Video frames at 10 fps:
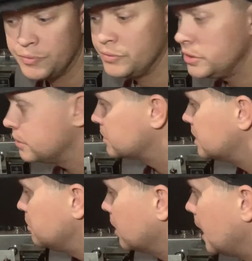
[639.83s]
you know,
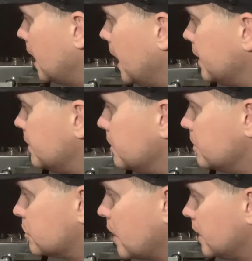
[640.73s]
see what I had to do to
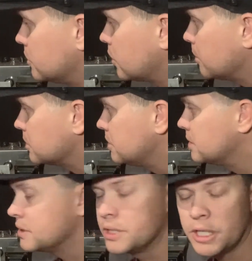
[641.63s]
try to troubleshoot
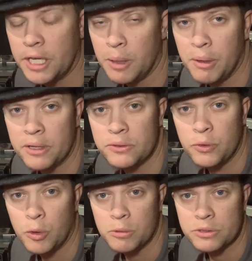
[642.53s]
this thing to get it back to
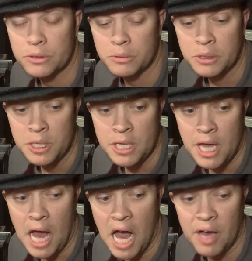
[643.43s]
normal. So
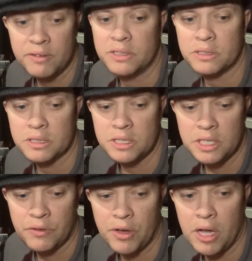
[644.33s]
obviously,
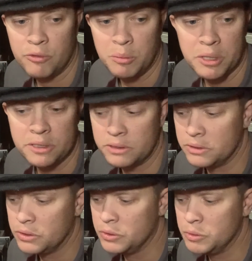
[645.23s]
if I replace the
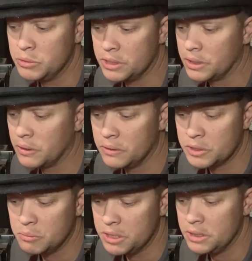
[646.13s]
tubes and it
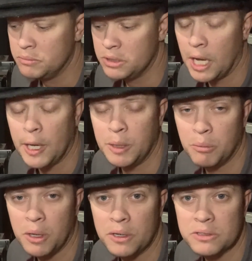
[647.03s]
costs me ninety
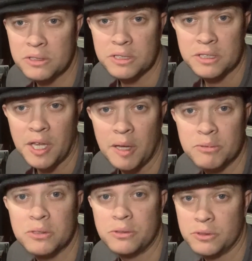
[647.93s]
bucks and the amp
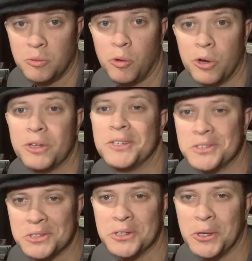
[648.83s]
still doesn't work, it's
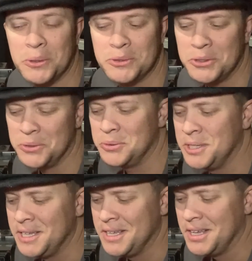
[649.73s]
going to go to
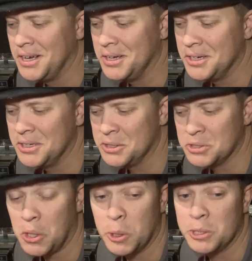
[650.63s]
uh, a
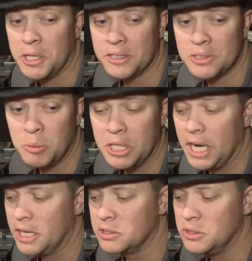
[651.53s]
guitar tech, someone that
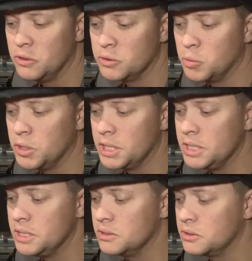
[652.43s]
actually knows what he
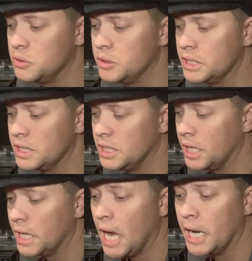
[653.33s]
is doing. And I
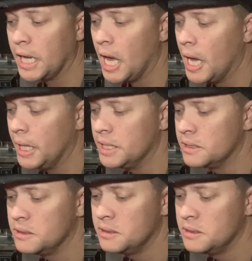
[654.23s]
got a guy, and